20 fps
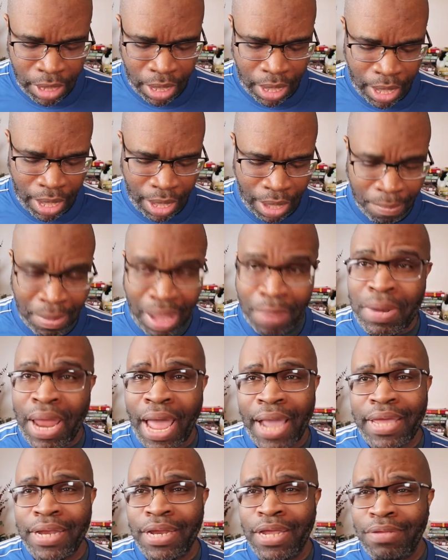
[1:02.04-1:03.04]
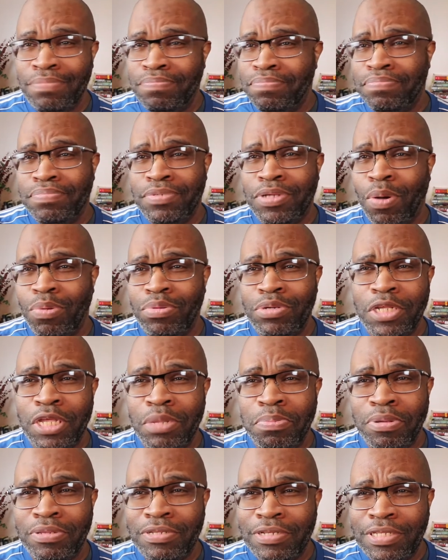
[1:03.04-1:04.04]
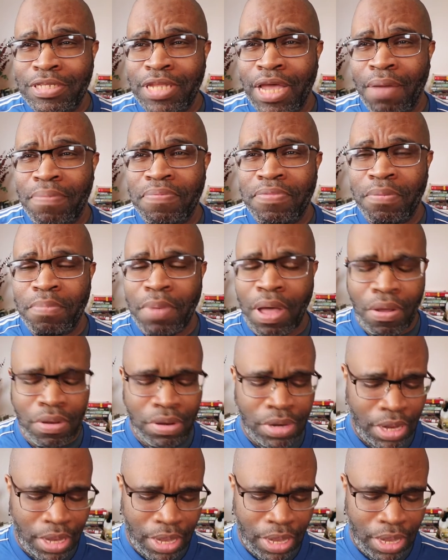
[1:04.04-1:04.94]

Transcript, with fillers: Um, I'm not gonna go deep into depth about.